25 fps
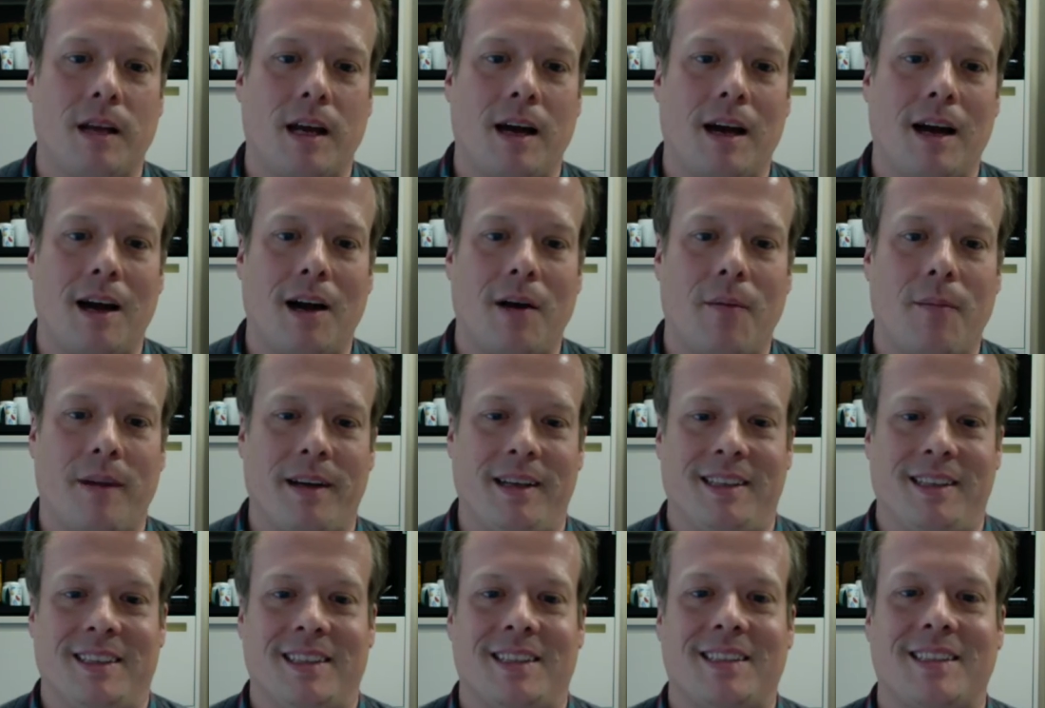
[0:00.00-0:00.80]
Um,
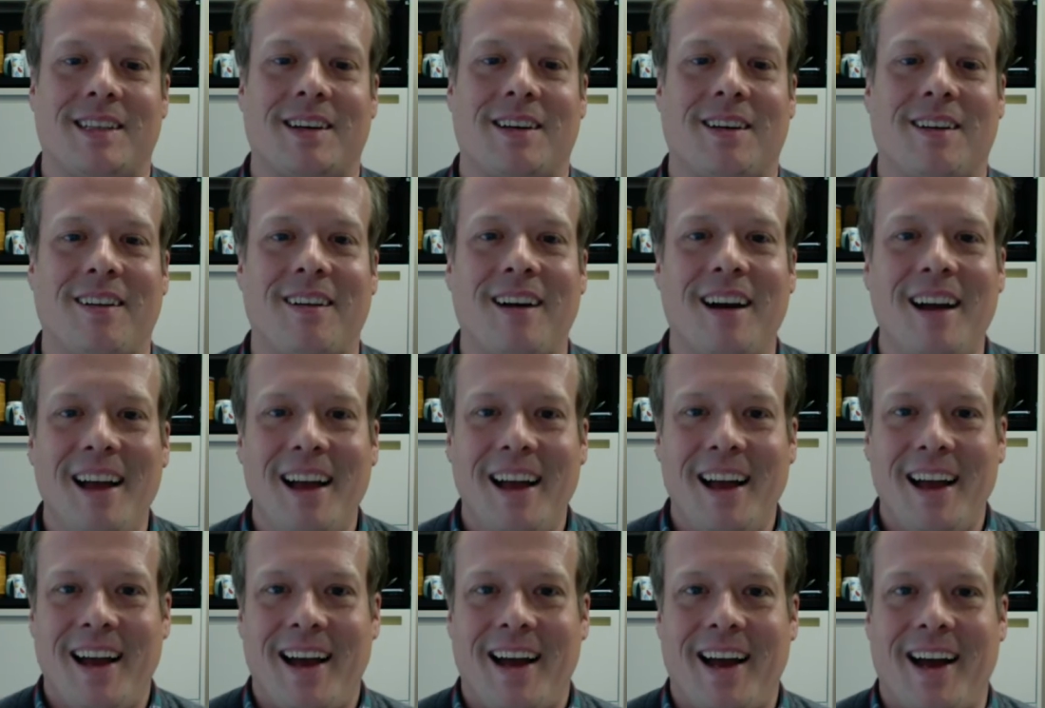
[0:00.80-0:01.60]
and so
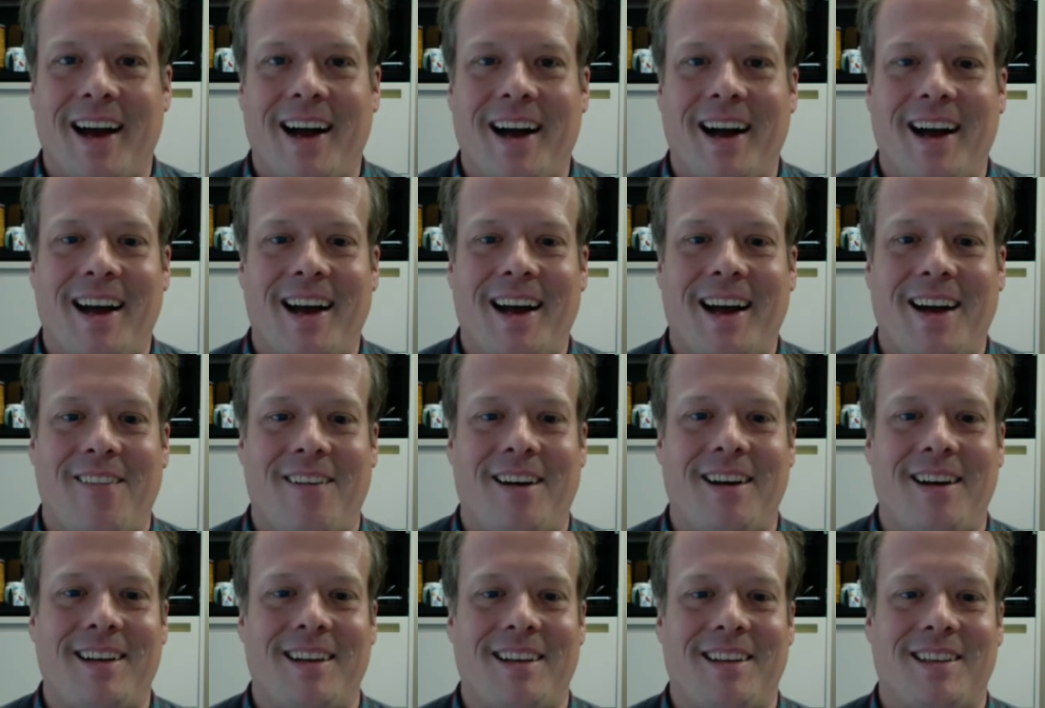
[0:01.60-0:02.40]
uh, I
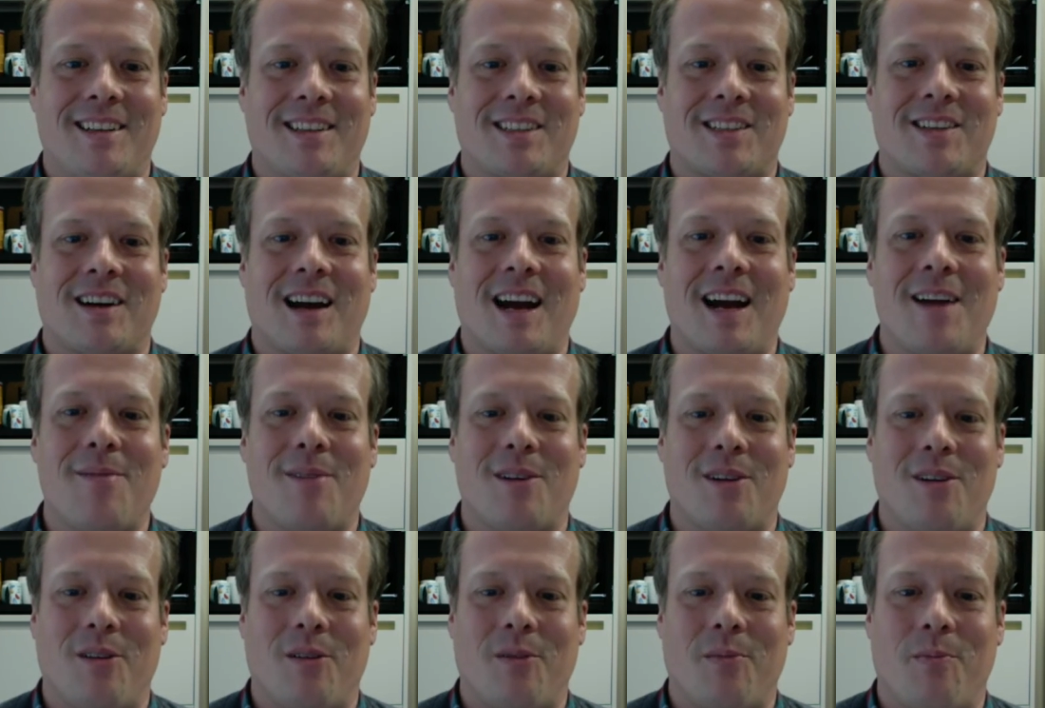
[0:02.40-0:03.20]
wanted to describe
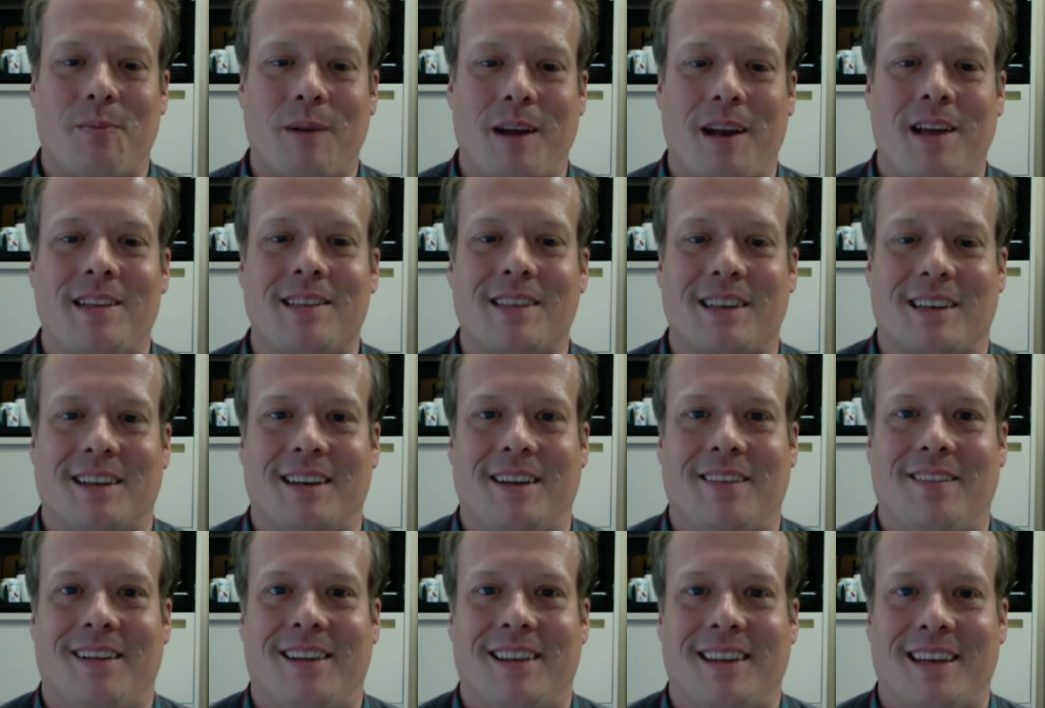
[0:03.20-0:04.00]
to you
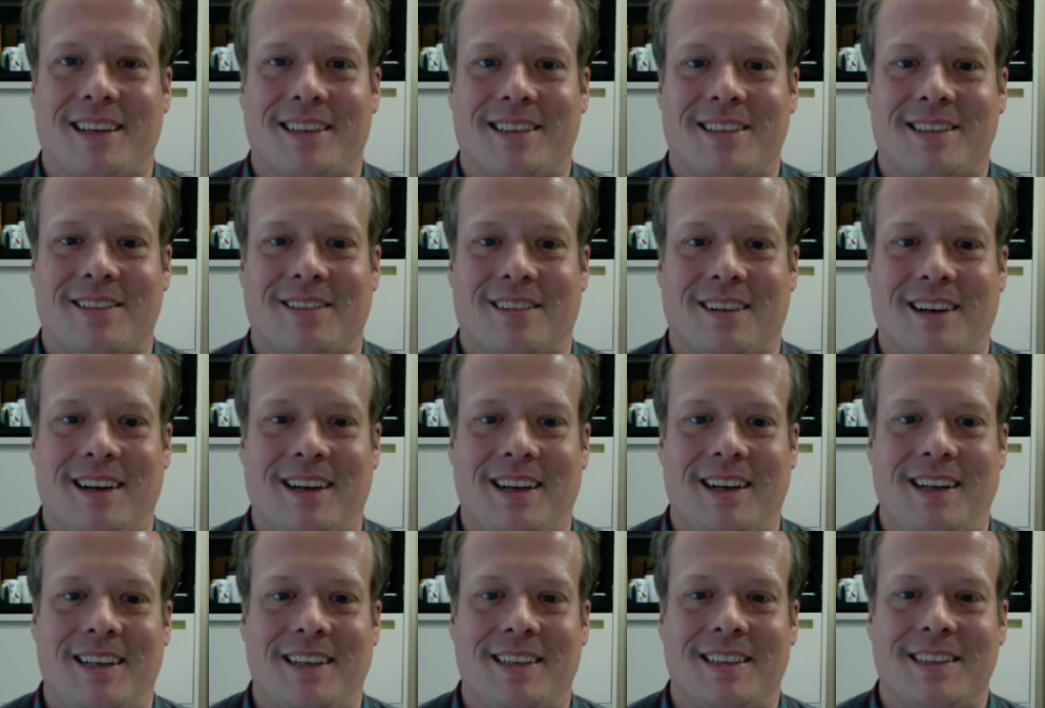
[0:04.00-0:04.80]
basically what that story
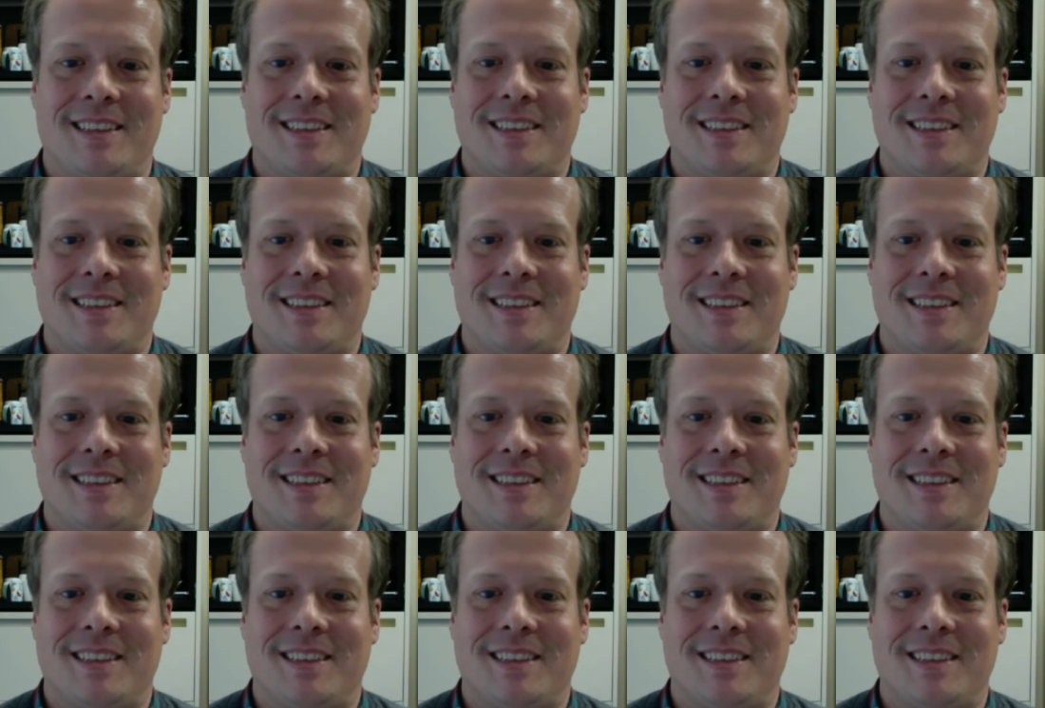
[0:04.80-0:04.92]
is.